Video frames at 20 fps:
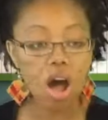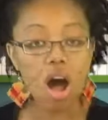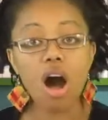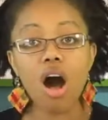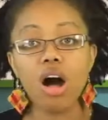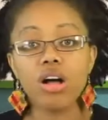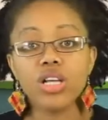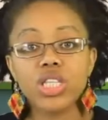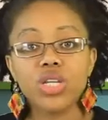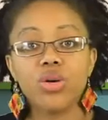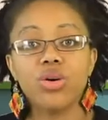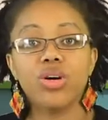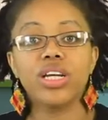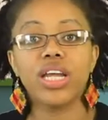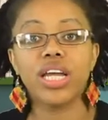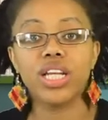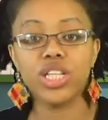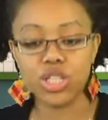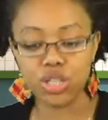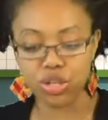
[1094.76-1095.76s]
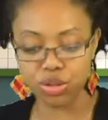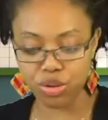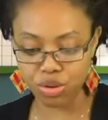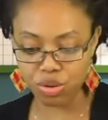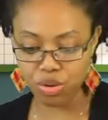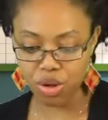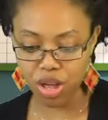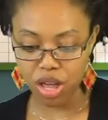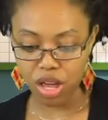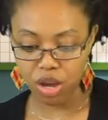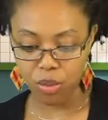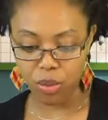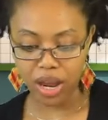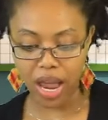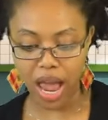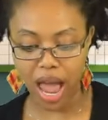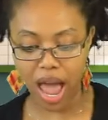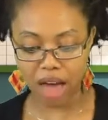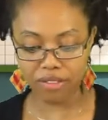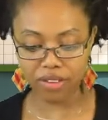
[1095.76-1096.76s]
Also on day two, we
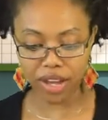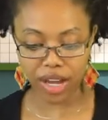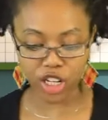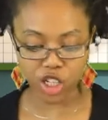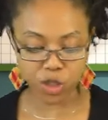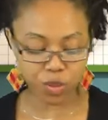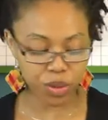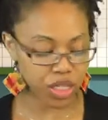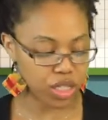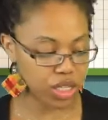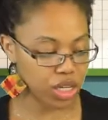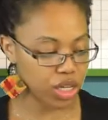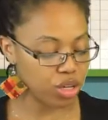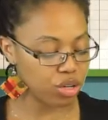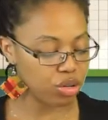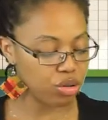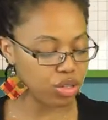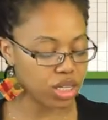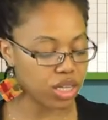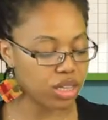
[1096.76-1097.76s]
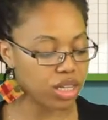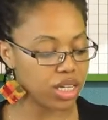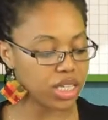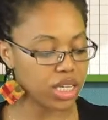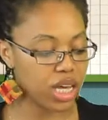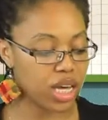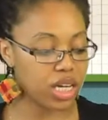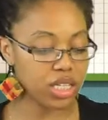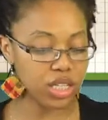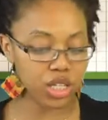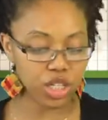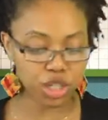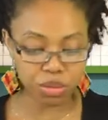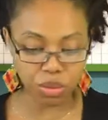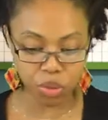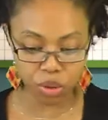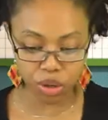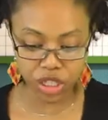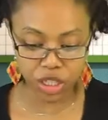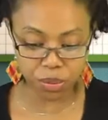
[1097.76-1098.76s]
have H B C Us. In this case, it's
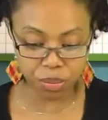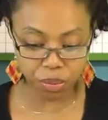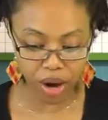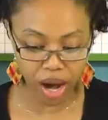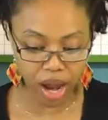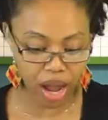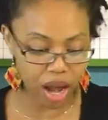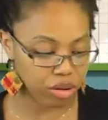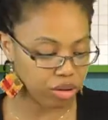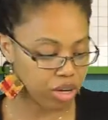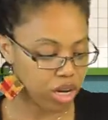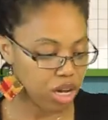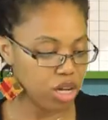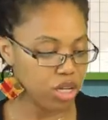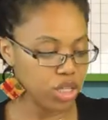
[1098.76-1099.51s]
Morris Brown.